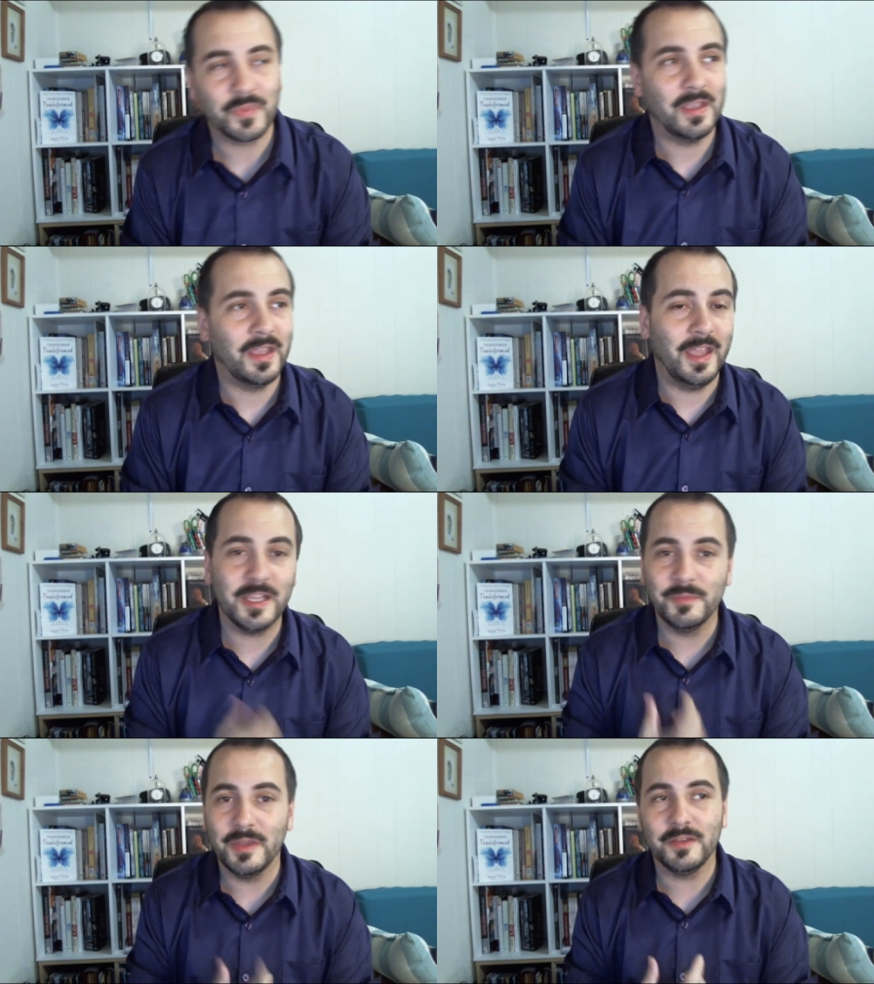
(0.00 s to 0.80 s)

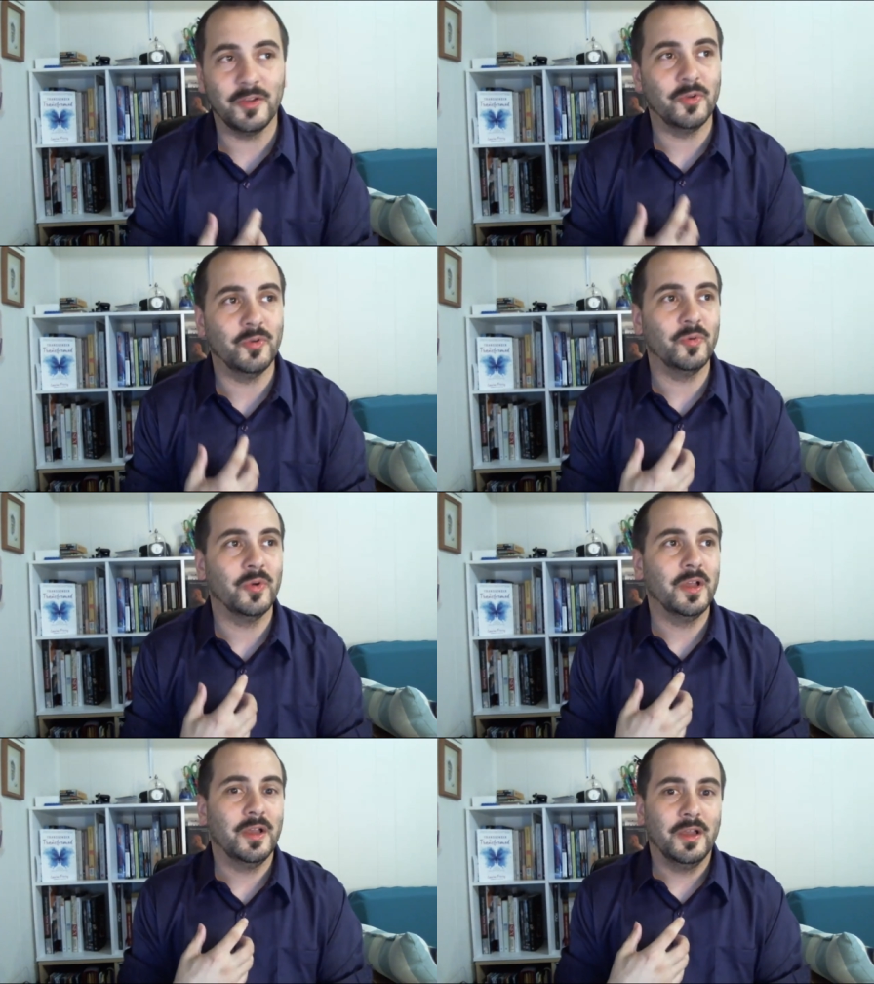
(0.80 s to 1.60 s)
Eggman, who
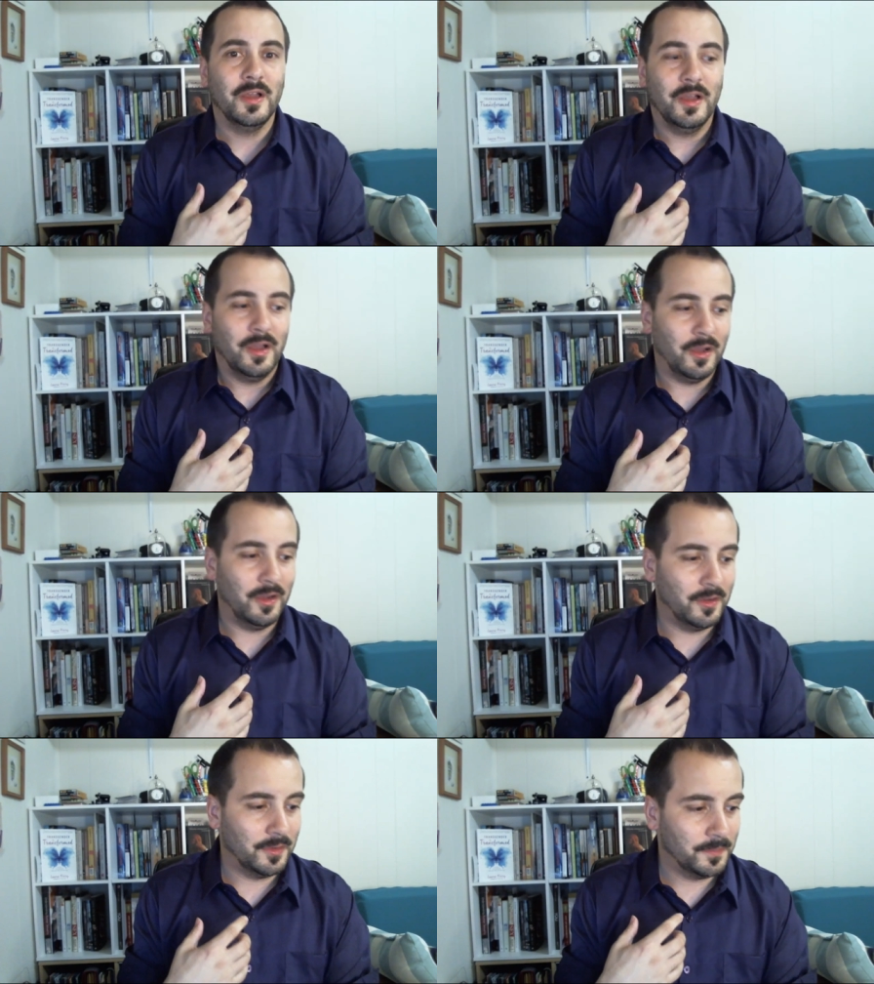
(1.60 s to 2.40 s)

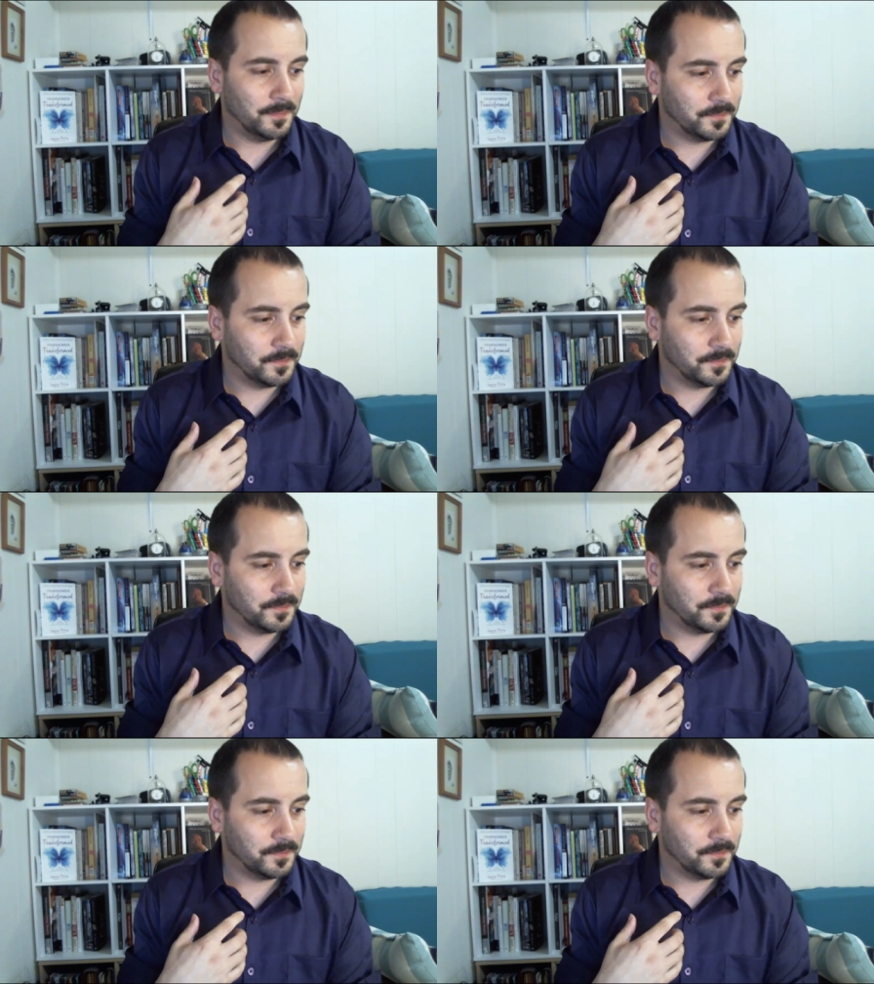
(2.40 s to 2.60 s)
uh,